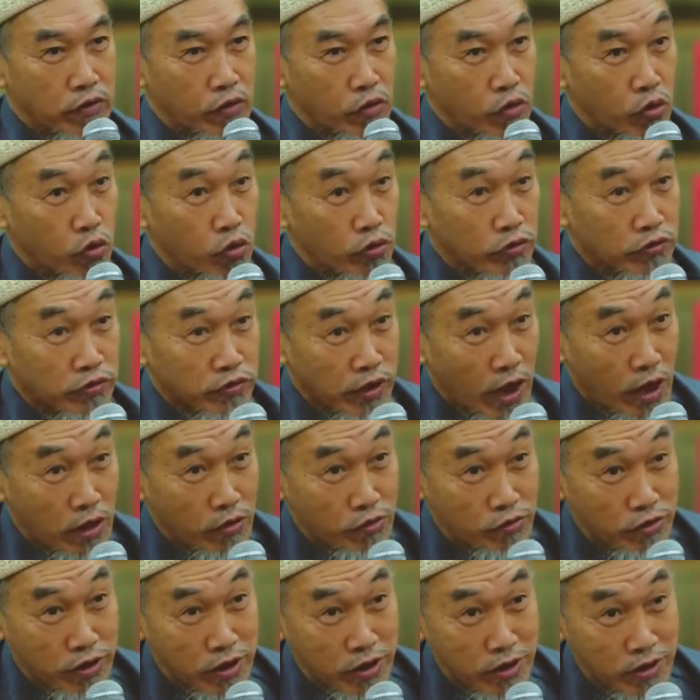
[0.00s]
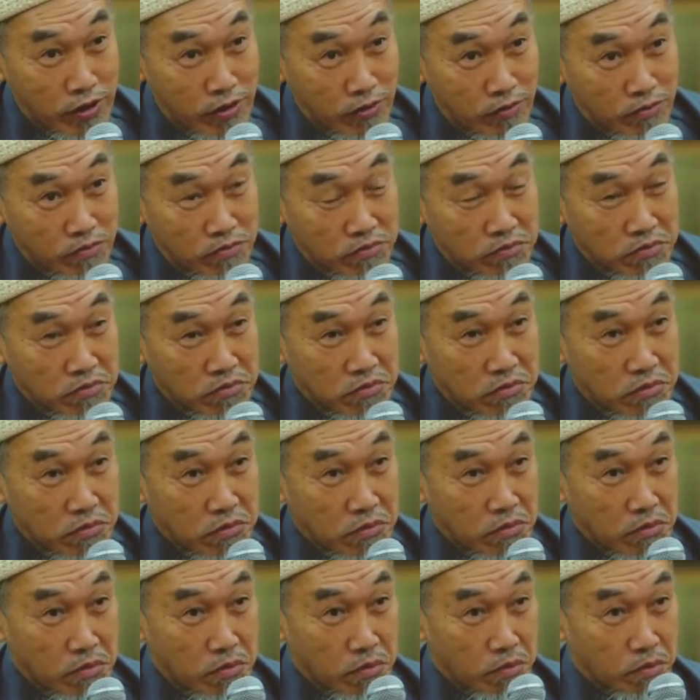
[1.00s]
you a good salary,
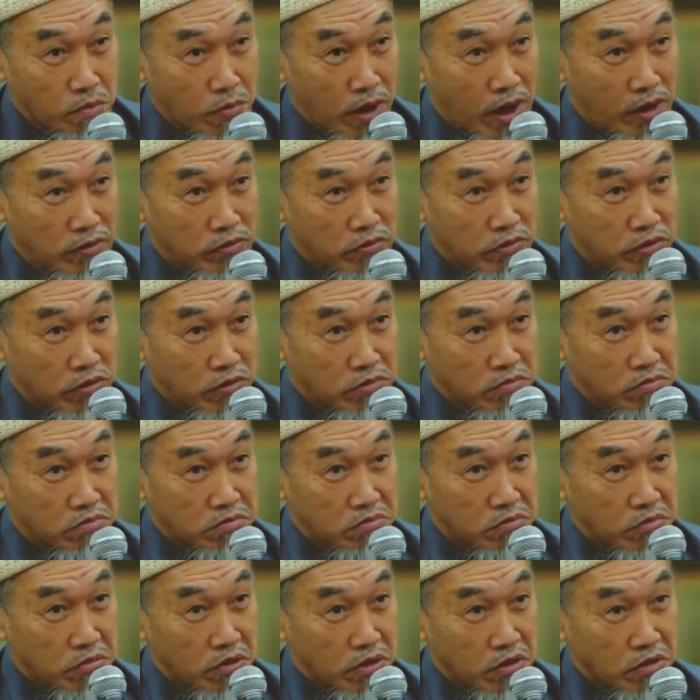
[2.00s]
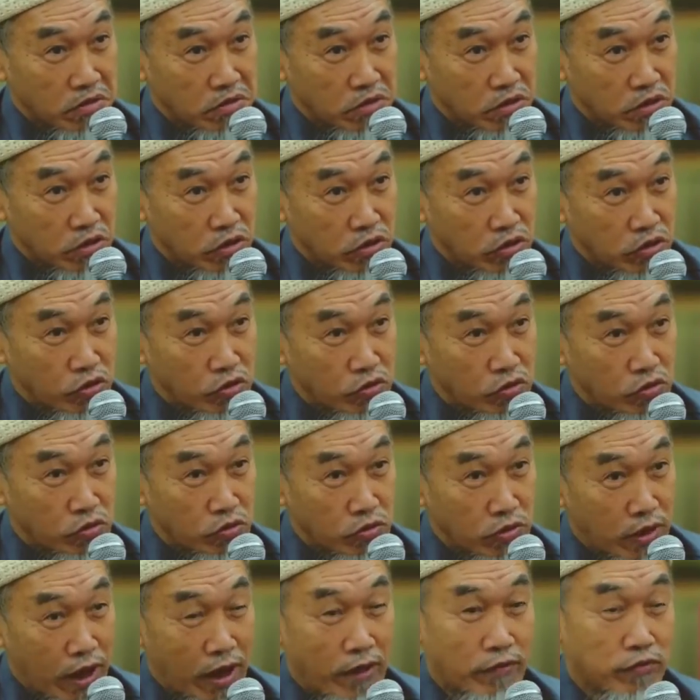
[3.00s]
but
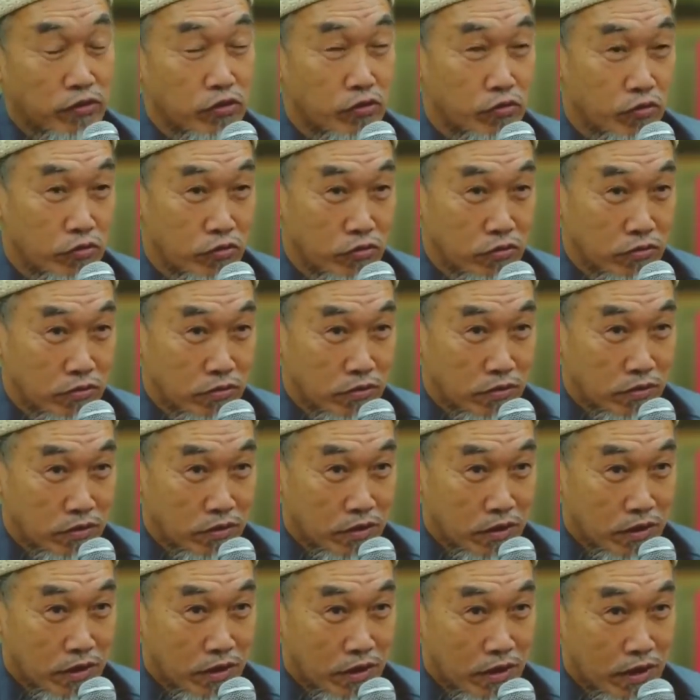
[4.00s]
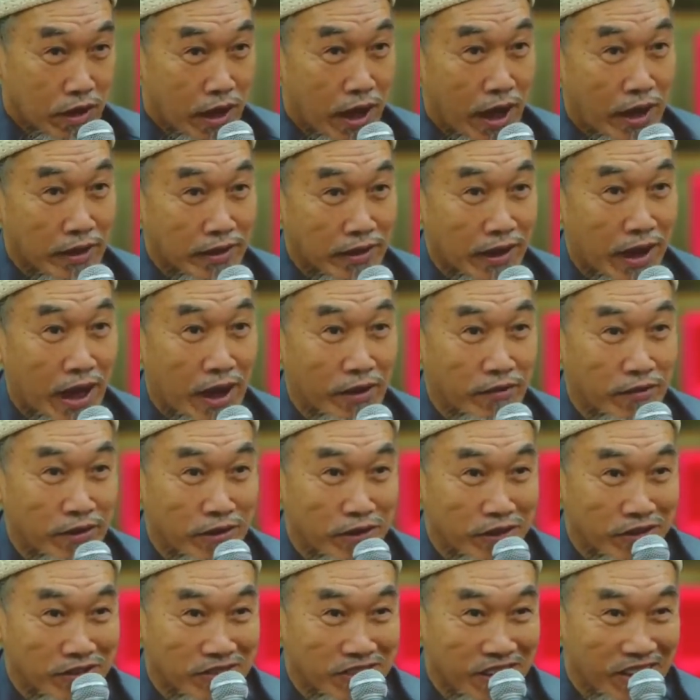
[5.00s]
you have to uncover
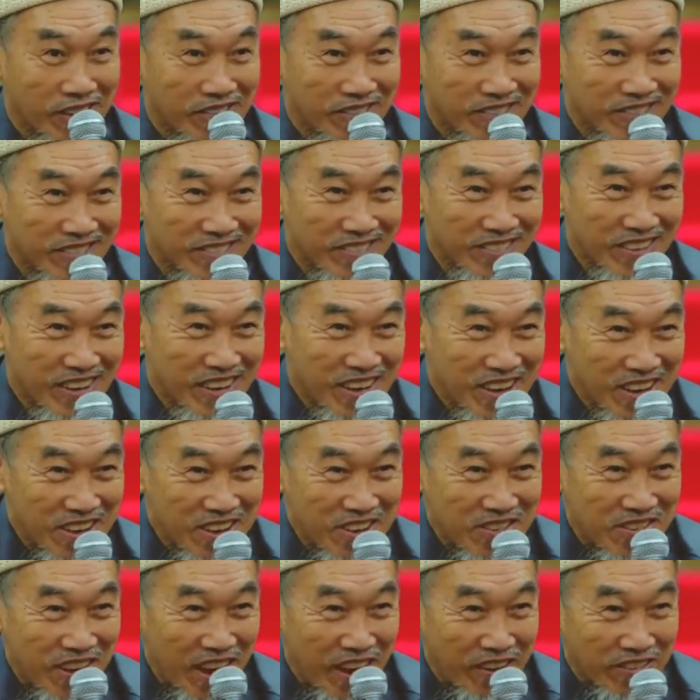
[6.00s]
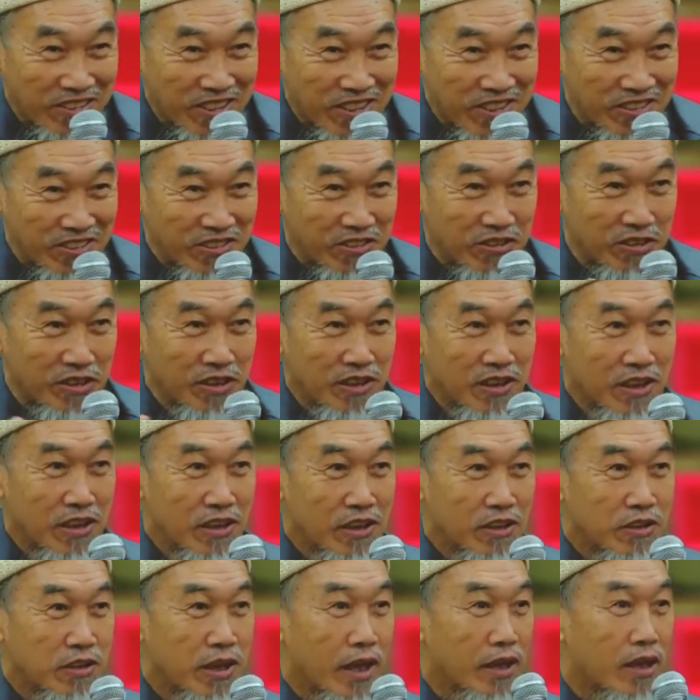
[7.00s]
yourself. You have to
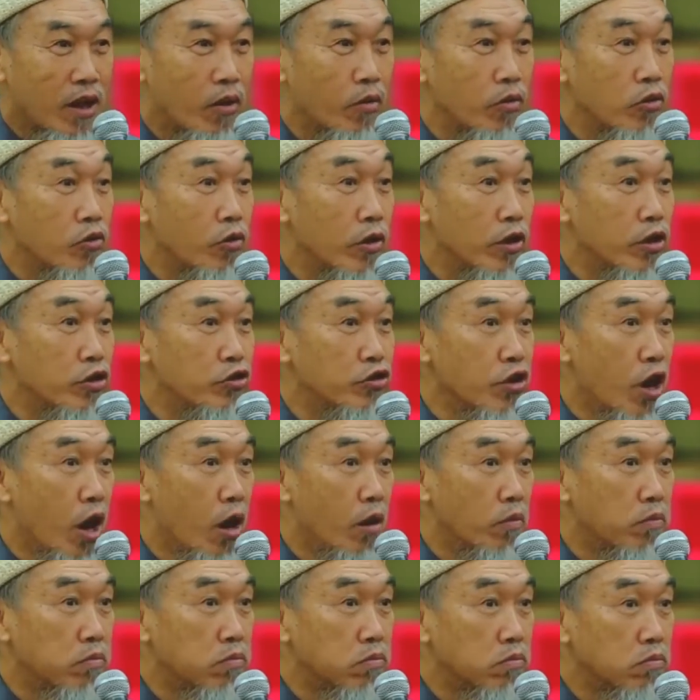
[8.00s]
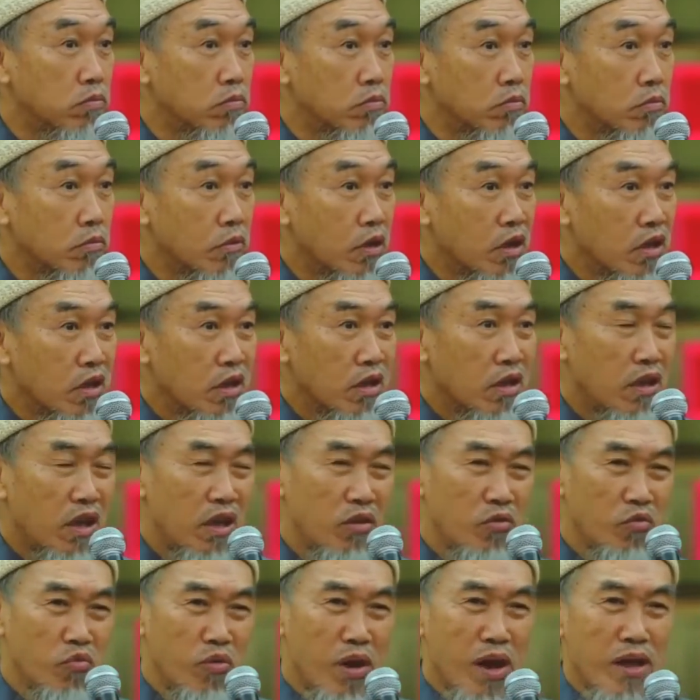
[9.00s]
take out your hijab.
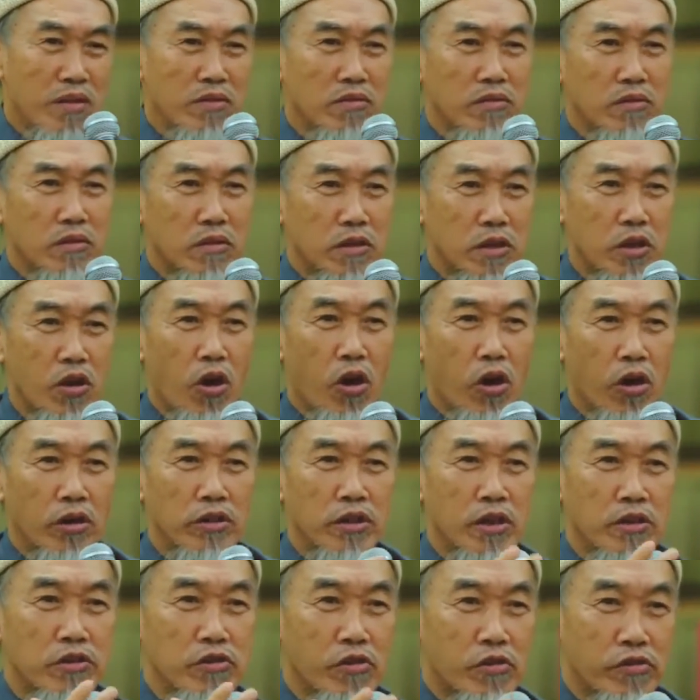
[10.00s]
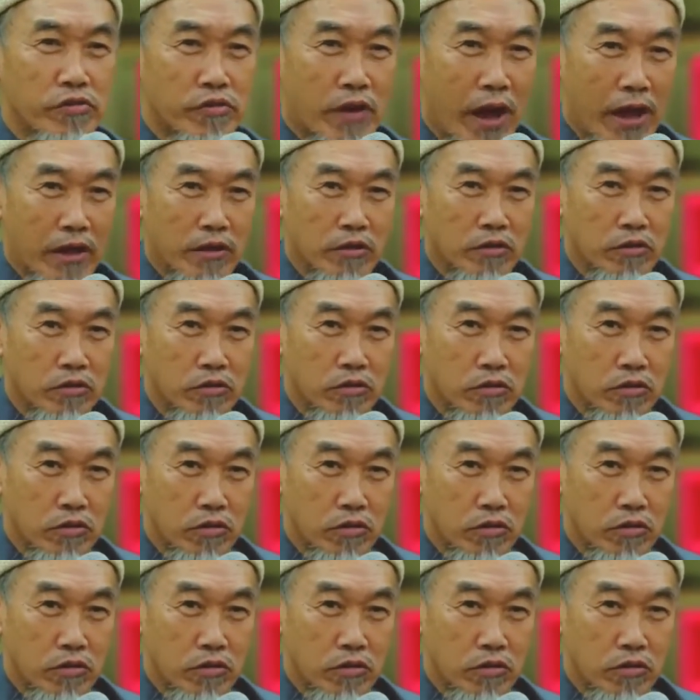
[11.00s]
And one, he honor your right